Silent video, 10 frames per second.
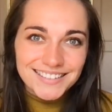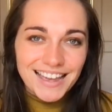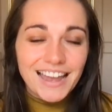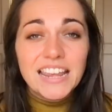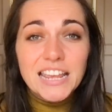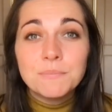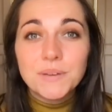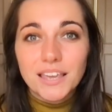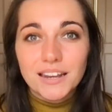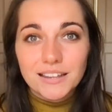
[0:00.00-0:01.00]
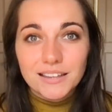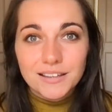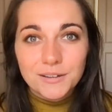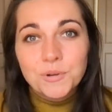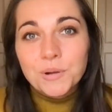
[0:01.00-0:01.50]
And in beginning,
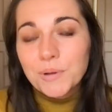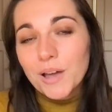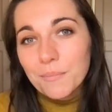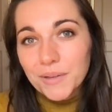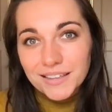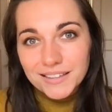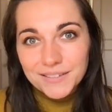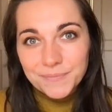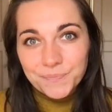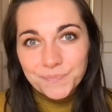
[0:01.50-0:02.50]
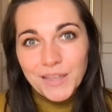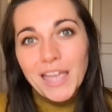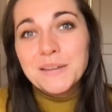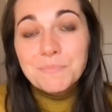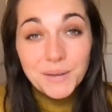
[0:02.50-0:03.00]
we are becoming.
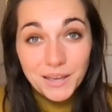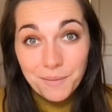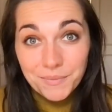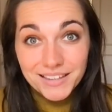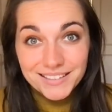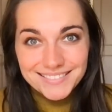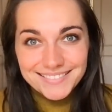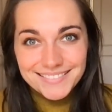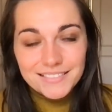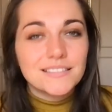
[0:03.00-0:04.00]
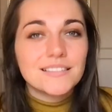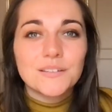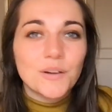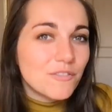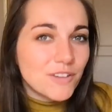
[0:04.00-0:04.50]
And in becoming,
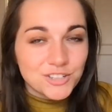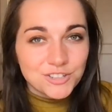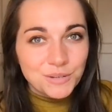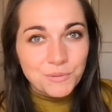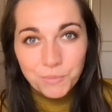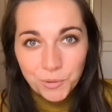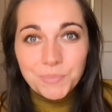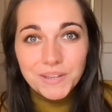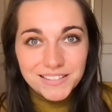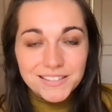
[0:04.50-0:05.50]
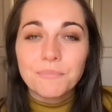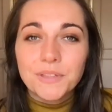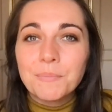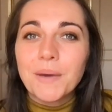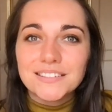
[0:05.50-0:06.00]
eventually we will be
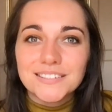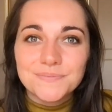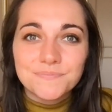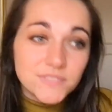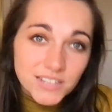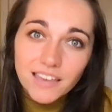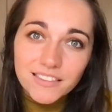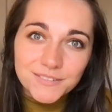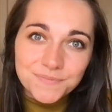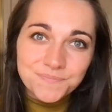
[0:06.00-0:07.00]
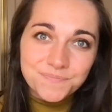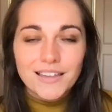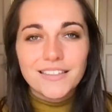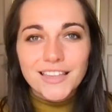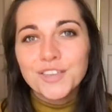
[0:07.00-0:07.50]
something better together.
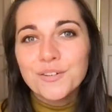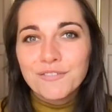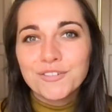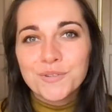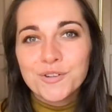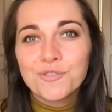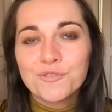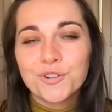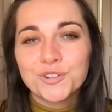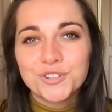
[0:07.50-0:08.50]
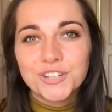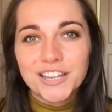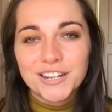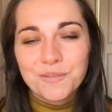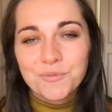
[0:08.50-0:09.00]
Thank you everyone for tuning
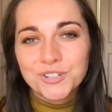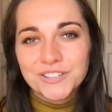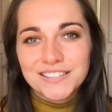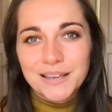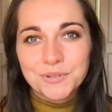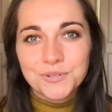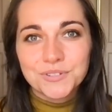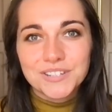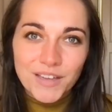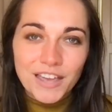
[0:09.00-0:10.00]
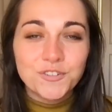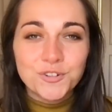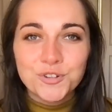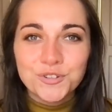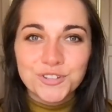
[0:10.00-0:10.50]
in and watching this episode. If you're
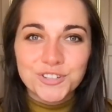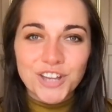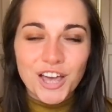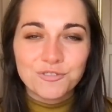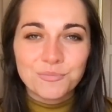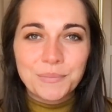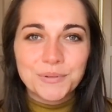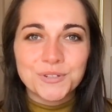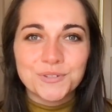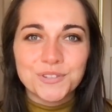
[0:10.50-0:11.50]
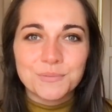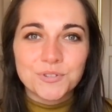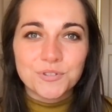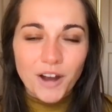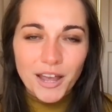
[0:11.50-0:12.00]
new to the channel, remember to
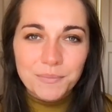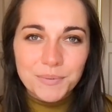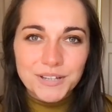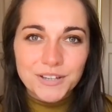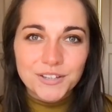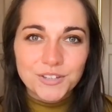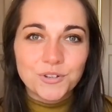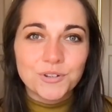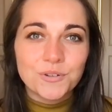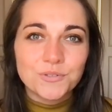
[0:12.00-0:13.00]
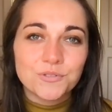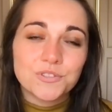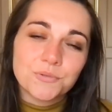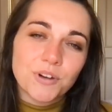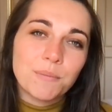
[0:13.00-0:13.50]
subscribe. You can also
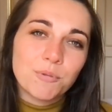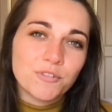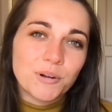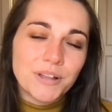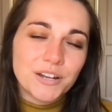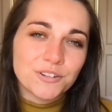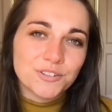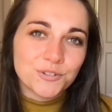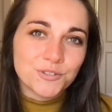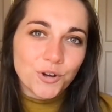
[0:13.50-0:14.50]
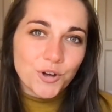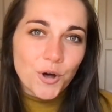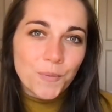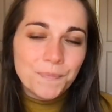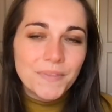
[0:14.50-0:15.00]
subscribe over at
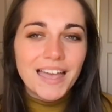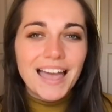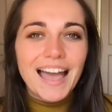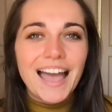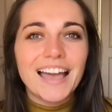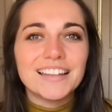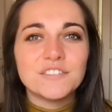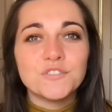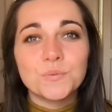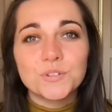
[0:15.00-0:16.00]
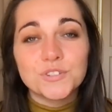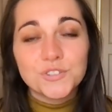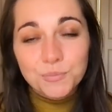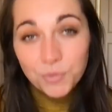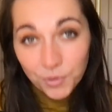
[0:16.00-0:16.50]
planetcritical.com. And if you want to
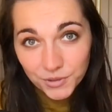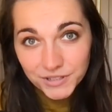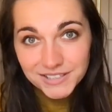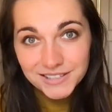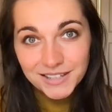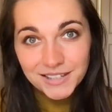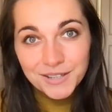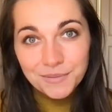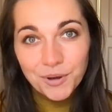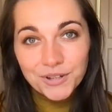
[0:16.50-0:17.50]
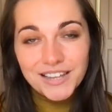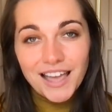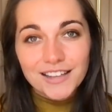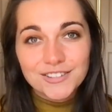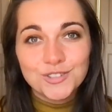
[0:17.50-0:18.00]
support the
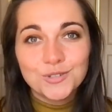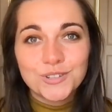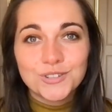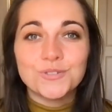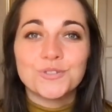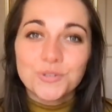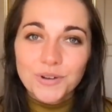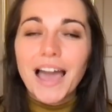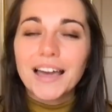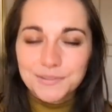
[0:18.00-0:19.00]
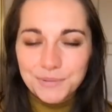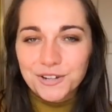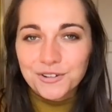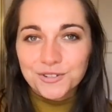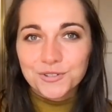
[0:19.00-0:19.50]
podcast, you can do so at
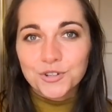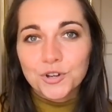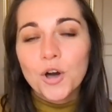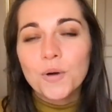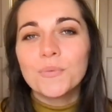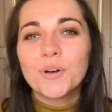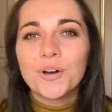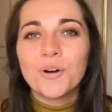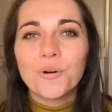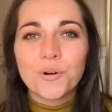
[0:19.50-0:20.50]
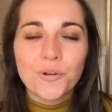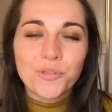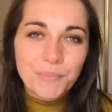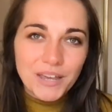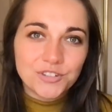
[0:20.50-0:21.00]
planetcritical.com or on
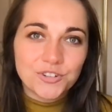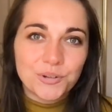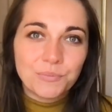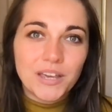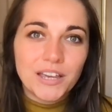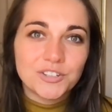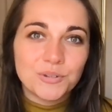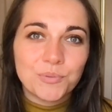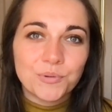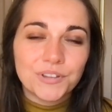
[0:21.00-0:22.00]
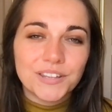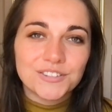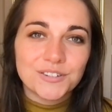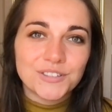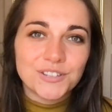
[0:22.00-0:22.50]
the Patreon page. Both
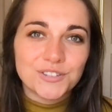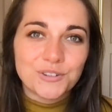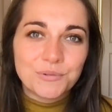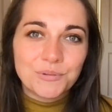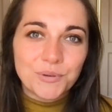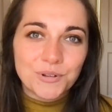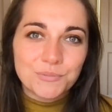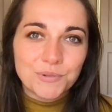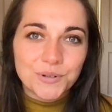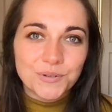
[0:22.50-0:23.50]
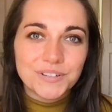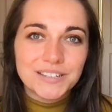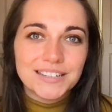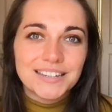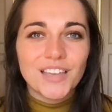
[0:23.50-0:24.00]
links are in the description box below.
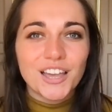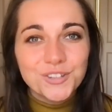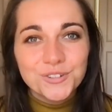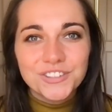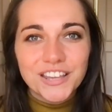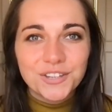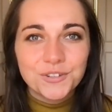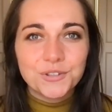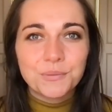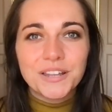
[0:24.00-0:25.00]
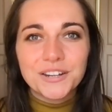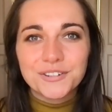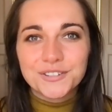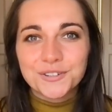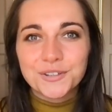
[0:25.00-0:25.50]
A huge thank you to the Planet
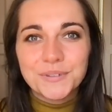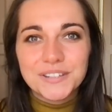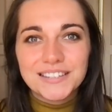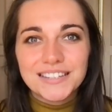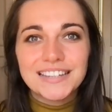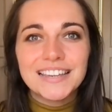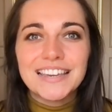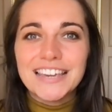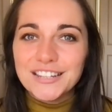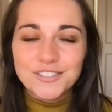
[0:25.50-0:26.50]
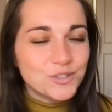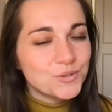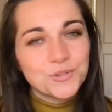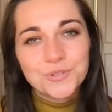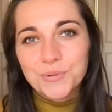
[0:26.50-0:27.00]
Critical community. It's
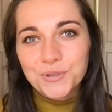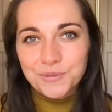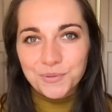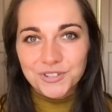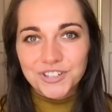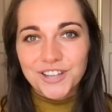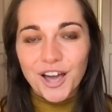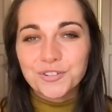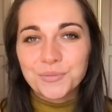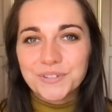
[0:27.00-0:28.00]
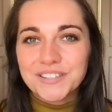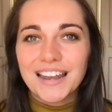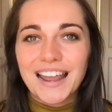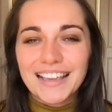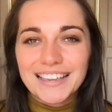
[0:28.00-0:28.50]
you who support this project
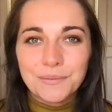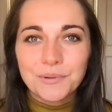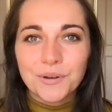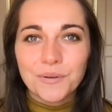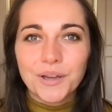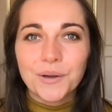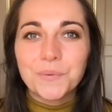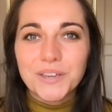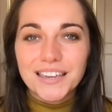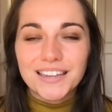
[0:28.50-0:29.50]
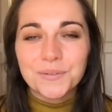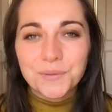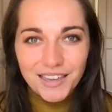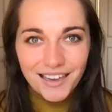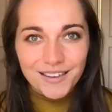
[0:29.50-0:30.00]
100% and keep it going week in,
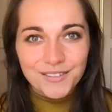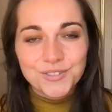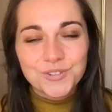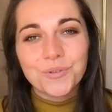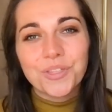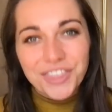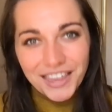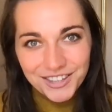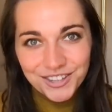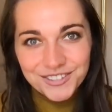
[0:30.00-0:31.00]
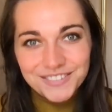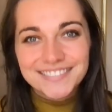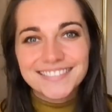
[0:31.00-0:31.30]
week out. So thank you.